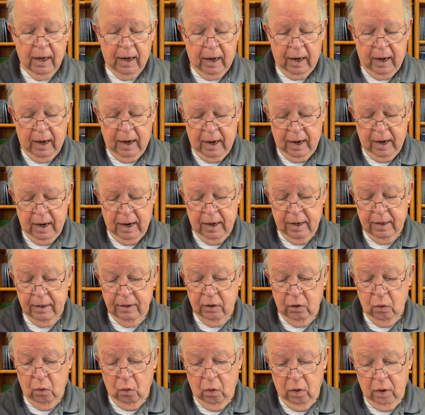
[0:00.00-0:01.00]

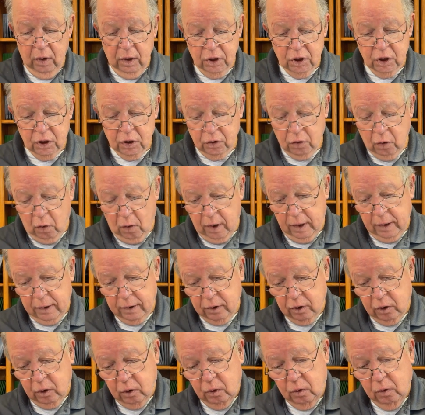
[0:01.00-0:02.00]
and you want to start
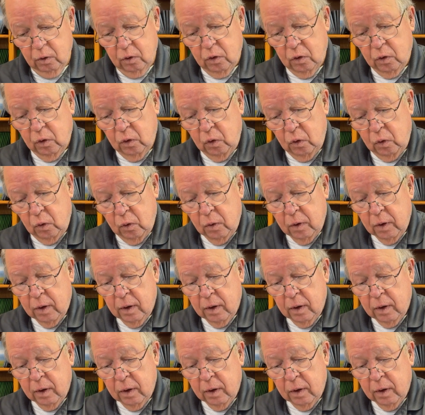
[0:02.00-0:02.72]
to